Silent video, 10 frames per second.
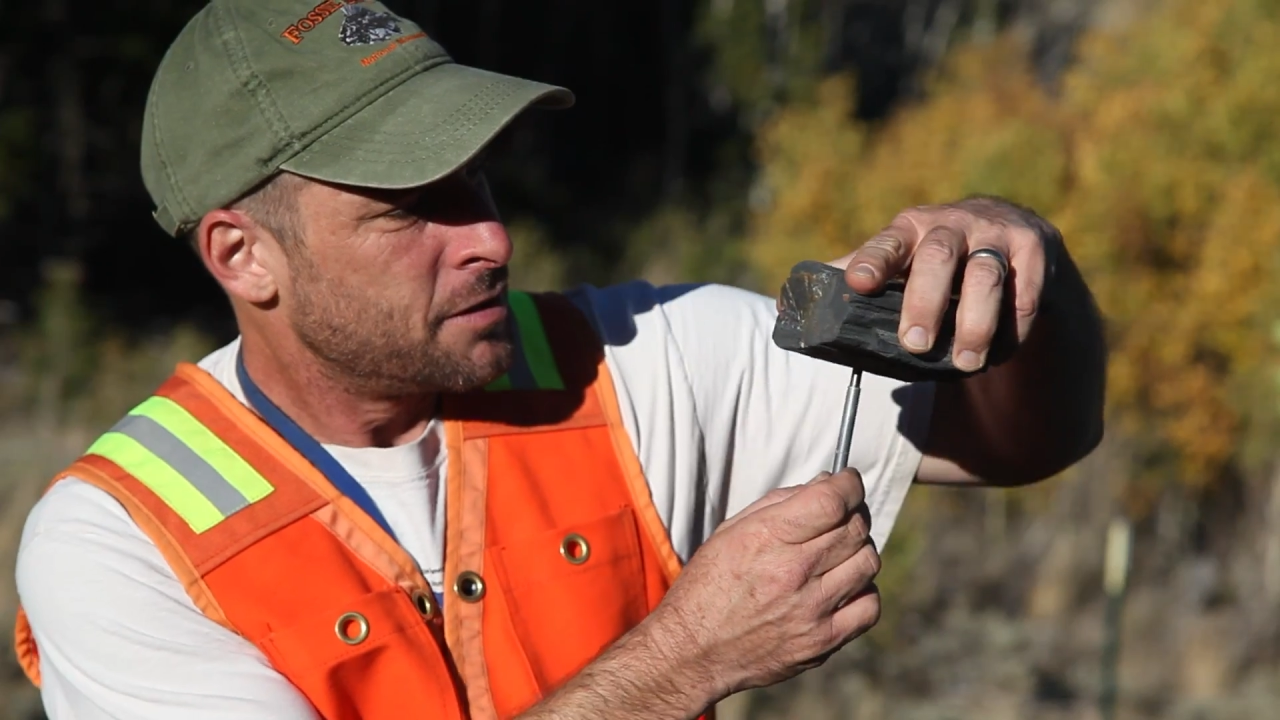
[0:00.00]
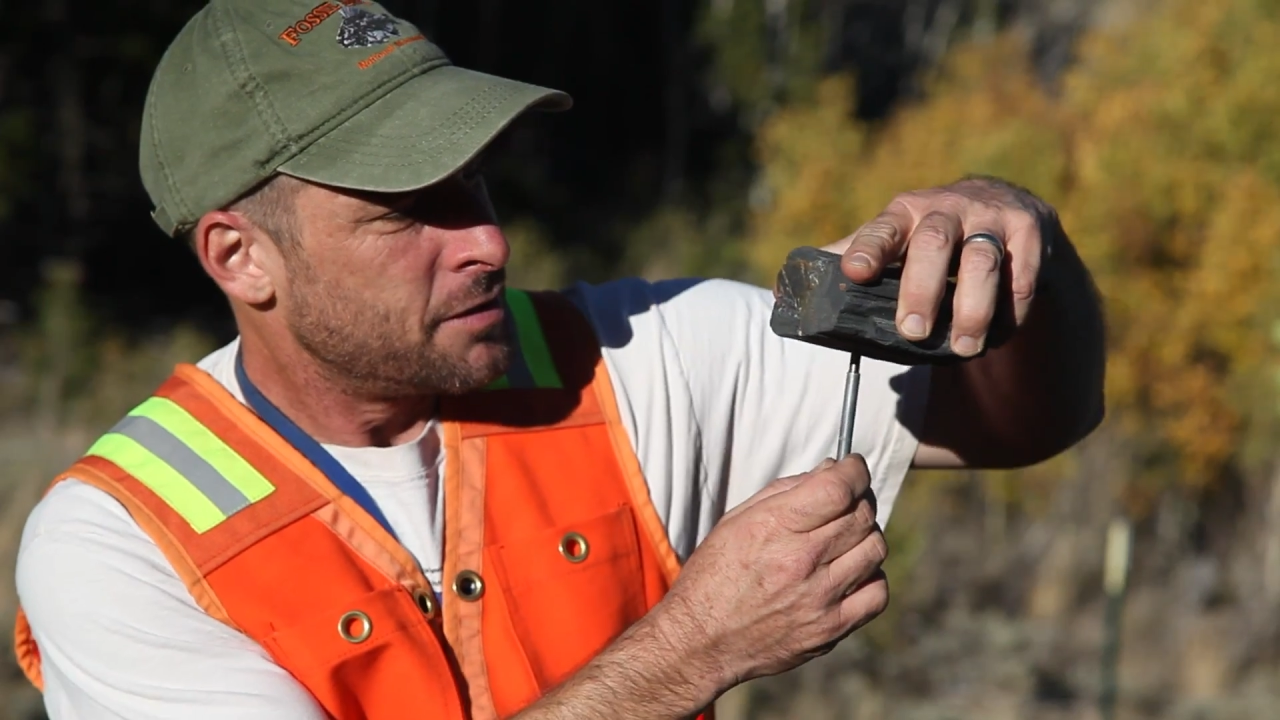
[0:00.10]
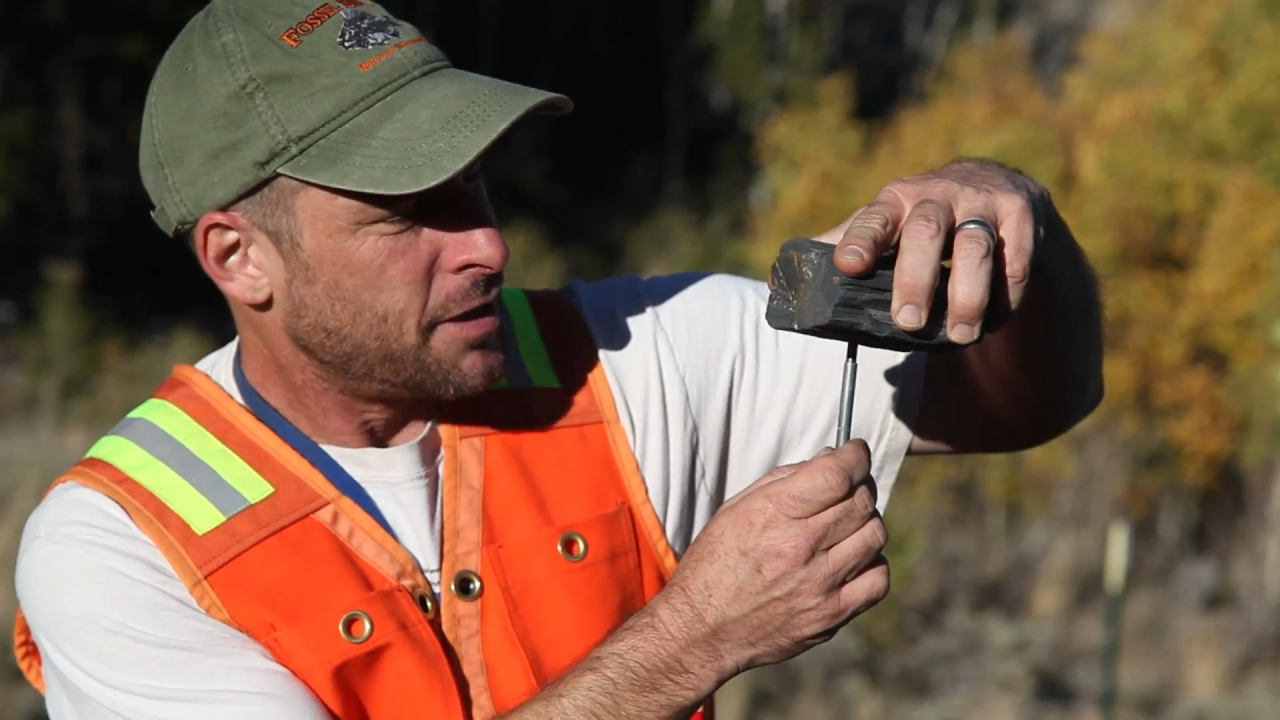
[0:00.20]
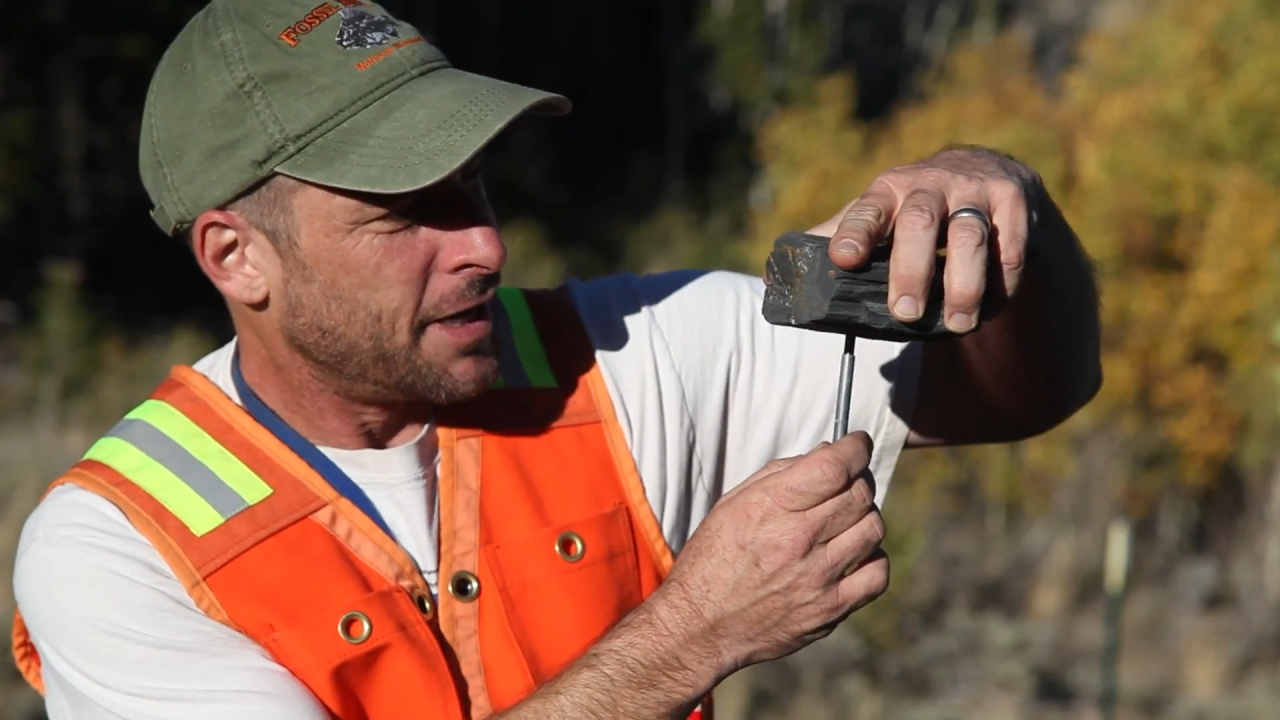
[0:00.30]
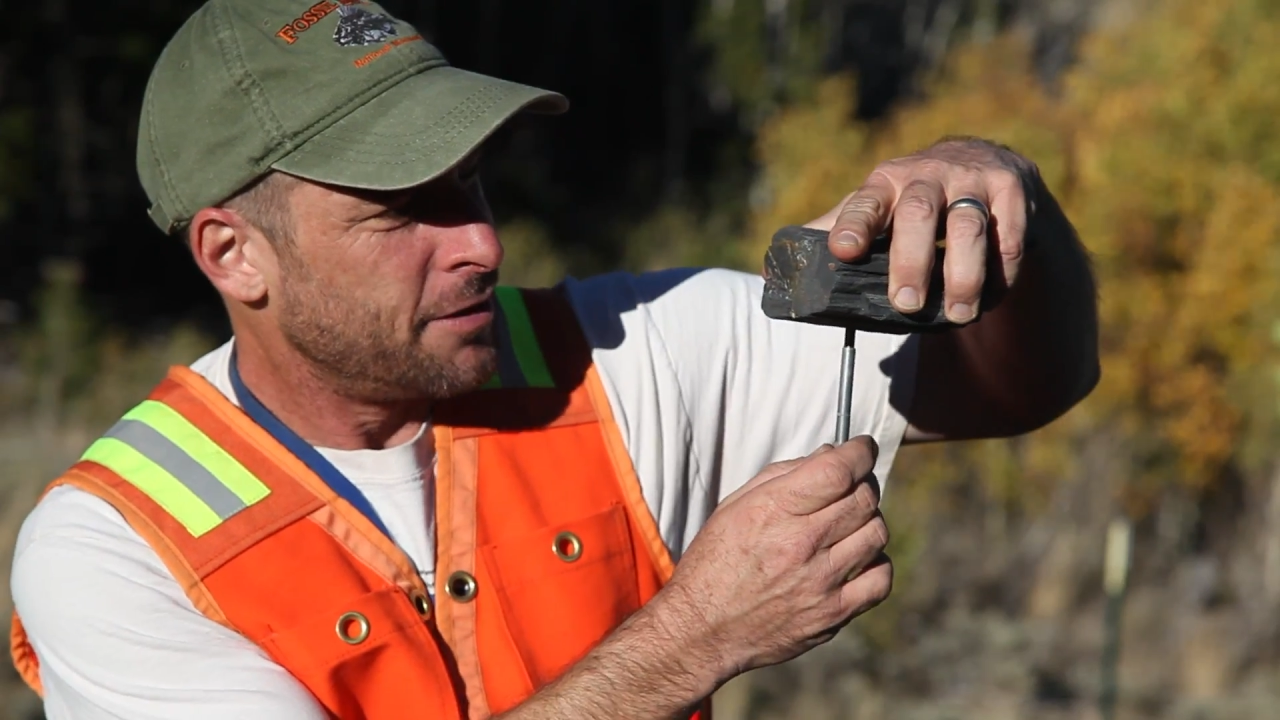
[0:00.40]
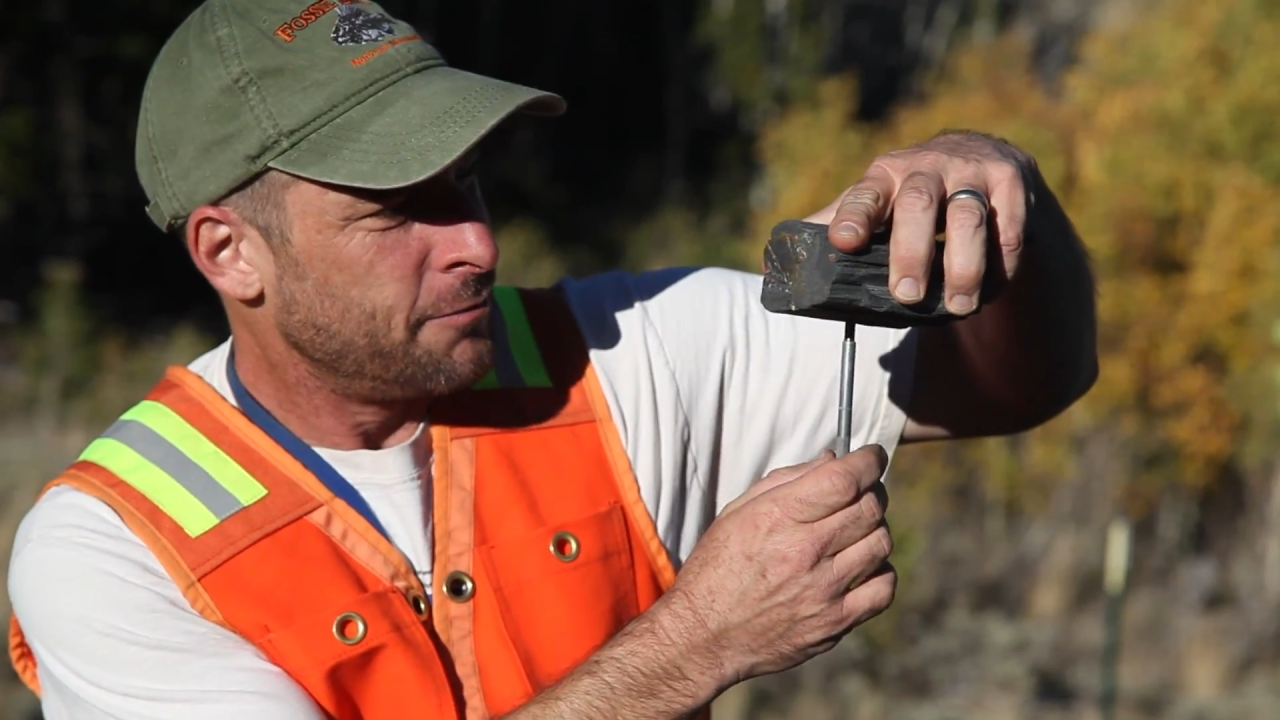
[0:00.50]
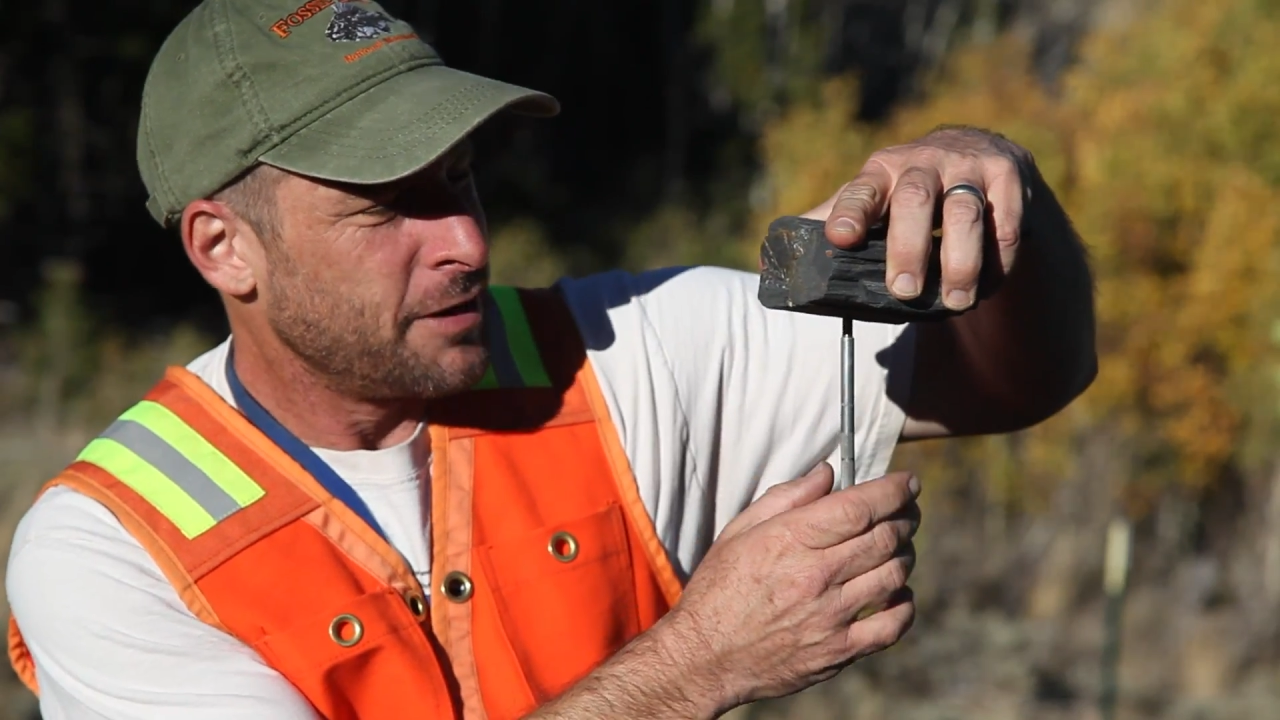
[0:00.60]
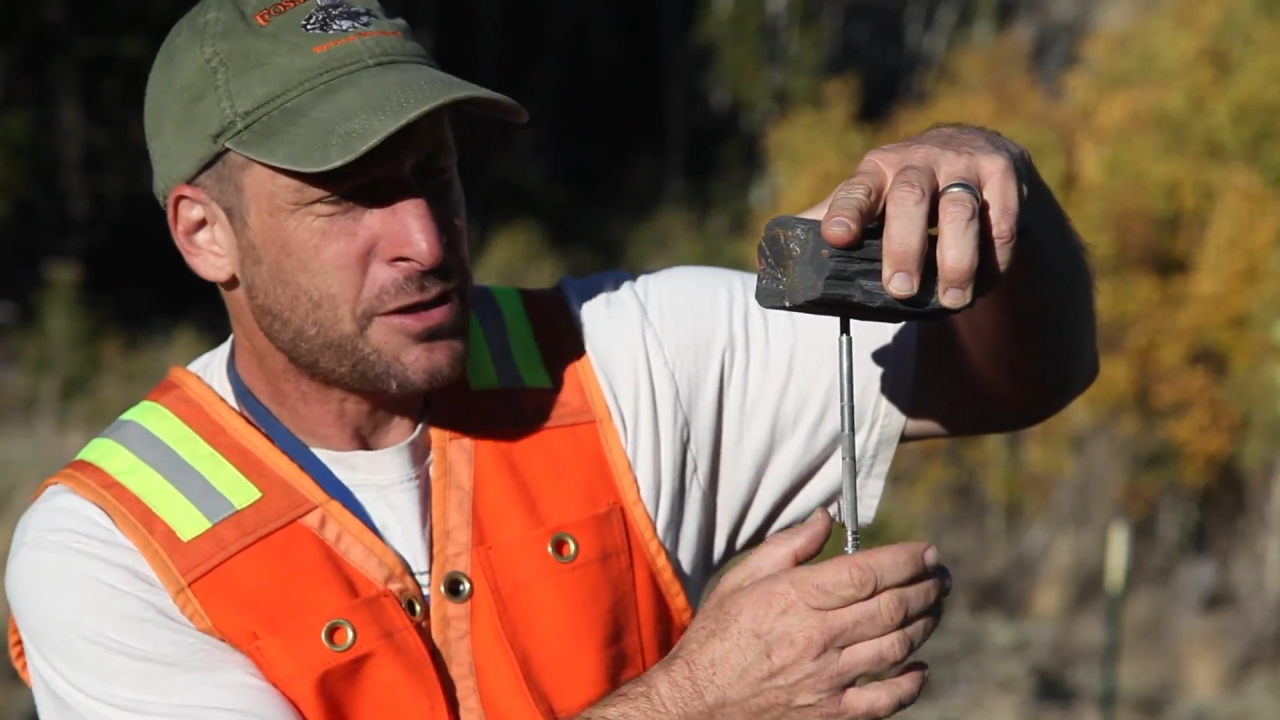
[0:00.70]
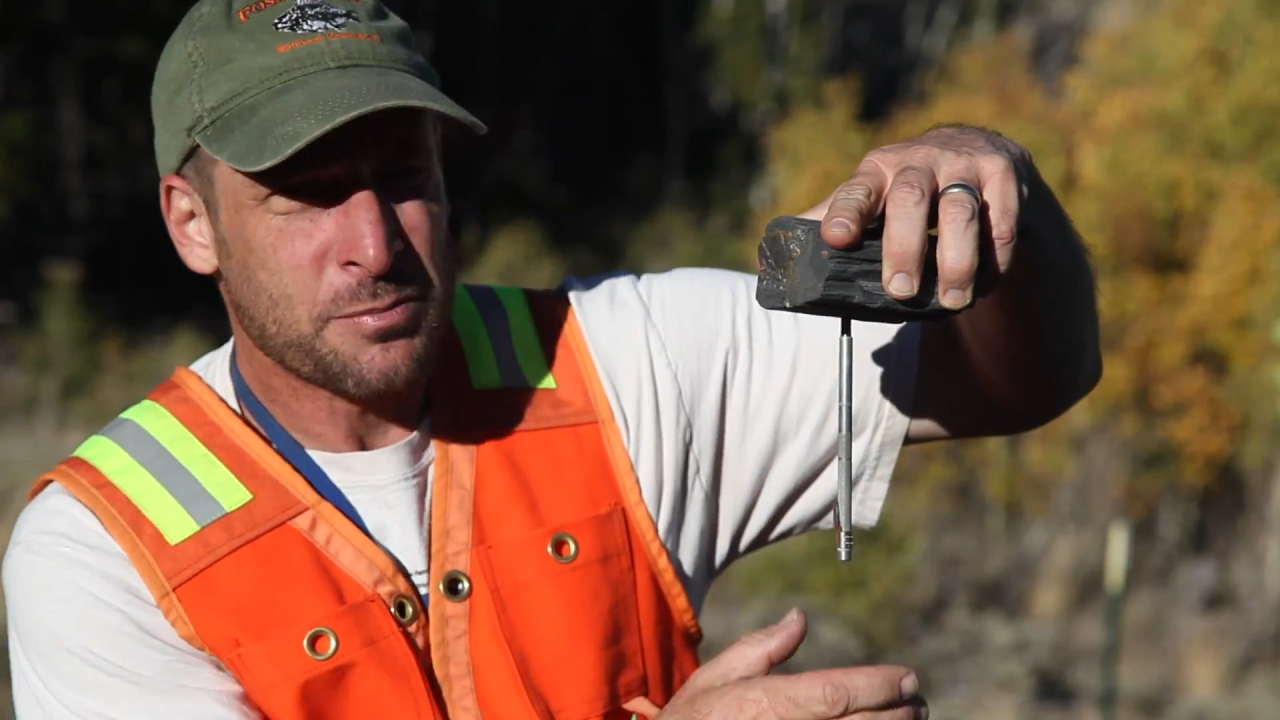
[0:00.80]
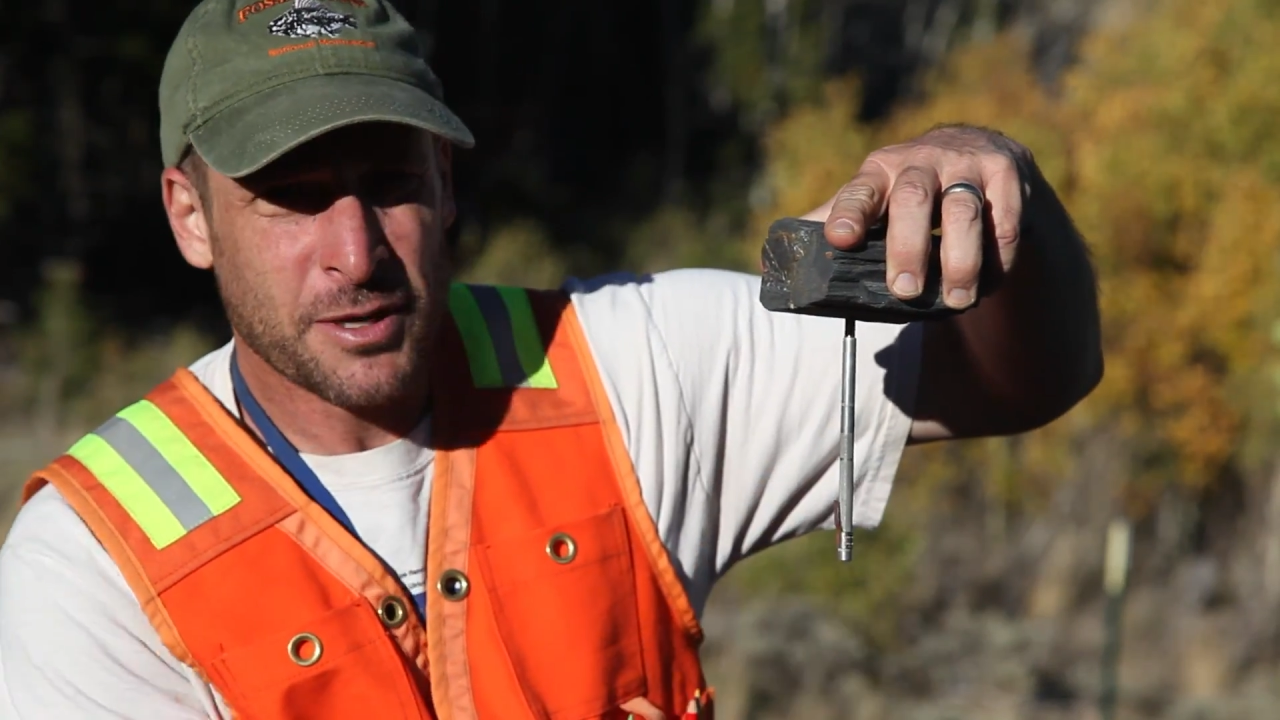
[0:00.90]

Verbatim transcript: The iron-rich